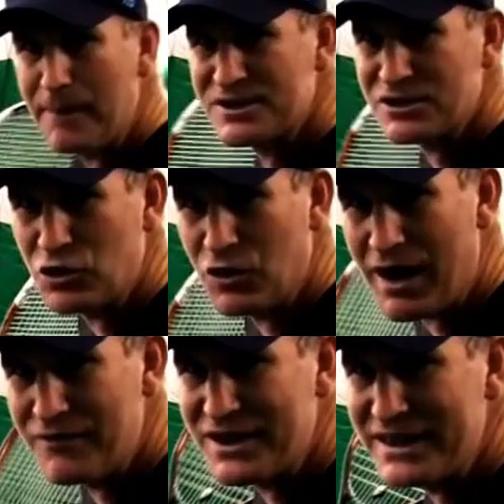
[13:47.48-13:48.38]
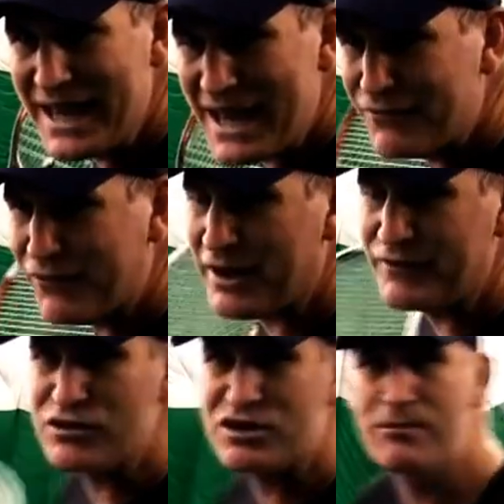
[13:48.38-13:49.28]
what truly makes a great
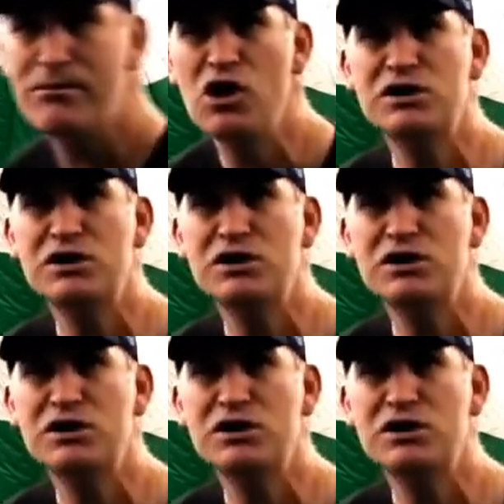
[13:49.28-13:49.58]
forehand